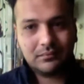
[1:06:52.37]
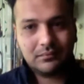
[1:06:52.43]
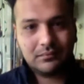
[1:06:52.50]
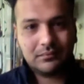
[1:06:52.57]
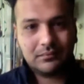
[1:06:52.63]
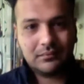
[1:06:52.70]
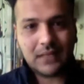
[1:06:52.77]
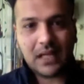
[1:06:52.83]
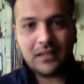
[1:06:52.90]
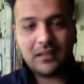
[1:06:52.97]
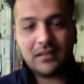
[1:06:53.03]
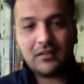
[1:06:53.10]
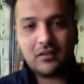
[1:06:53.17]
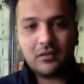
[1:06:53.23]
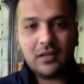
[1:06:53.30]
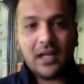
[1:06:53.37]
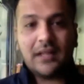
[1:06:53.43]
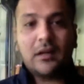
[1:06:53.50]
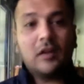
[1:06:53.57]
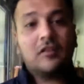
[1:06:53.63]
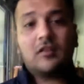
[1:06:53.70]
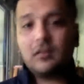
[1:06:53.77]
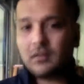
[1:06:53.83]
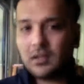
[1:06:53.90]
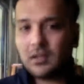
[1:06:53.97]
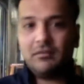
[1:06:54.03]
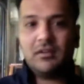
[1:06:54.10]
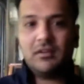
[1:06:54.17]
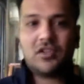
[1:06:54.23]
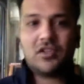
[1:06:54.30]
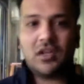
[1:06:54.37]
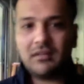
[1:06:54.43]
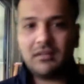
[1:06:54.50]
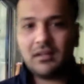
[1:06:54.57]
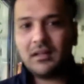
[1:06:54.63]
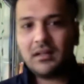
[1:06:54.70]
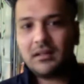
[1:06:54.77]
I think so. And also convince Shaveer that